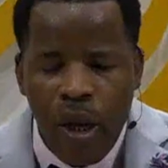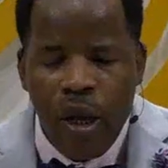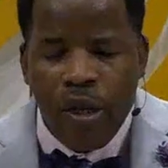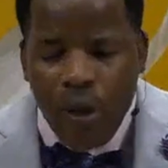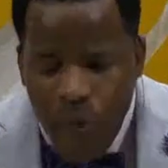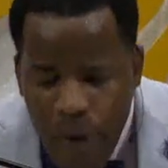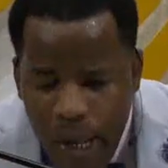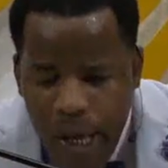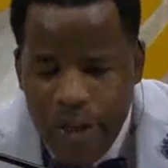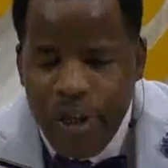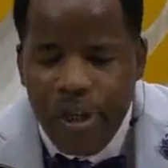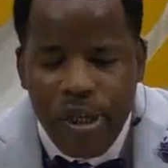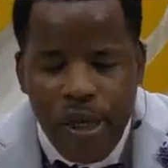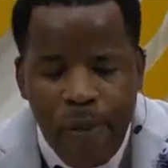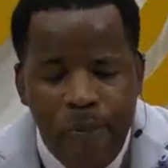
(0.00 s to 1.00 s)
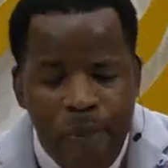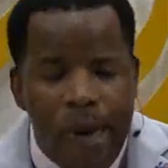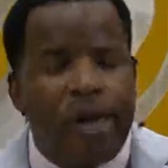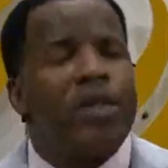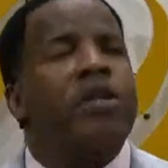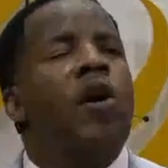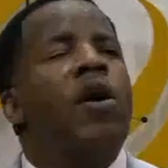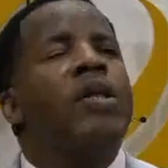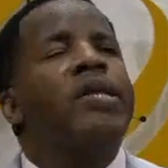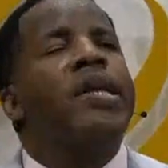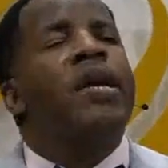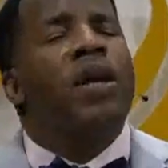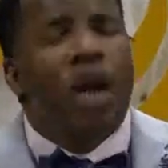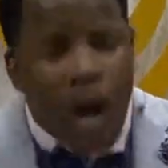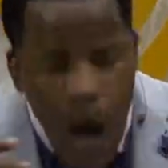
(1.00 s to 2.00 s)
the relationship based on
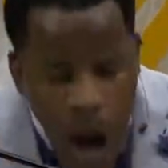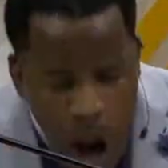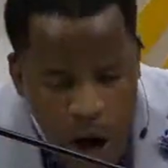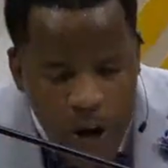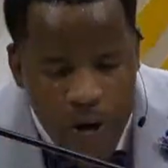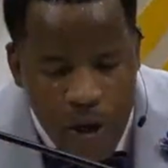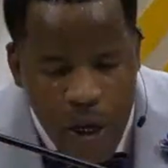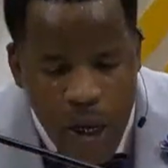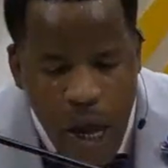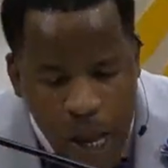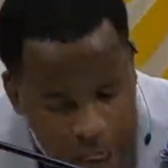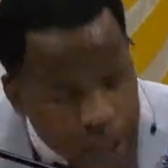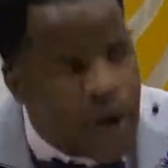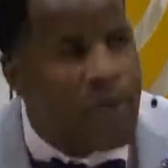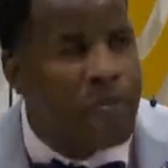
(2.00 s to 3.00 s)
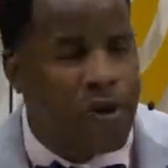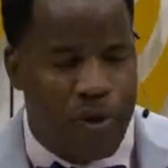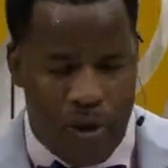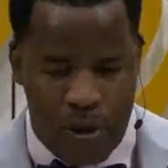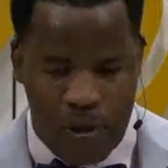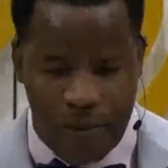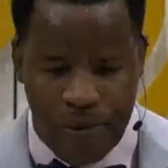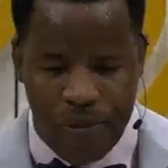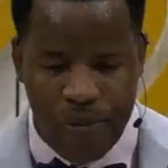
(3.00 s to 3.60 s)
their carnal assumption